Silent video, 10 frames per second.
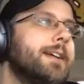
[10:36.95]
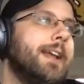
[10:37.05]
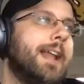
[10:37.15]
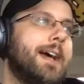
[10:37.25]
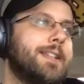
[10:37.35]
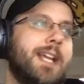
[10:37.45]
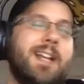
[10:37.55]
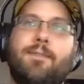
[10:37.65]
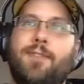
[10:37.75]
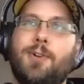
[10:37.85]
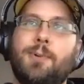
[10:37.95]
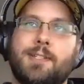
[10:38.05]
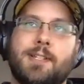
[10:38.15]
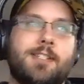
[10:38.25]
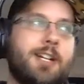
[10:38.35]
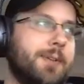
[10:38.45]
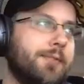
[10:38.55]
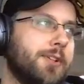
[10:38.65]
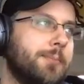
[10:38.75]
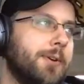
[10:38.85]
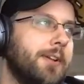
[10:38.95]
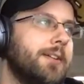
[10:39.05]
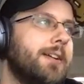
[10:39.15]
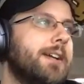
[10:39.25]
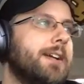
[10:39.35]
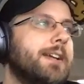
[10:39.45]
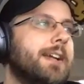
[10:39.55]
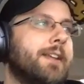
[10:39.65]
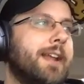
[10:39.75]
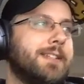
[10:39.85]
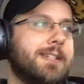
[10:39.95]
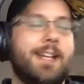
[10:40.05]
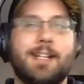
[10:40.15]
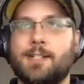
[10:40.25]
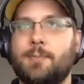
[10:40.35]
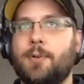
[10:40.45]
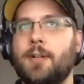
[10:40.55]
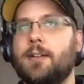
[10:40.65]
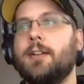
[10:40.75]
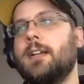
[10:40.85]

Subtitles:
It has a view as its top level component, and then it has a text component.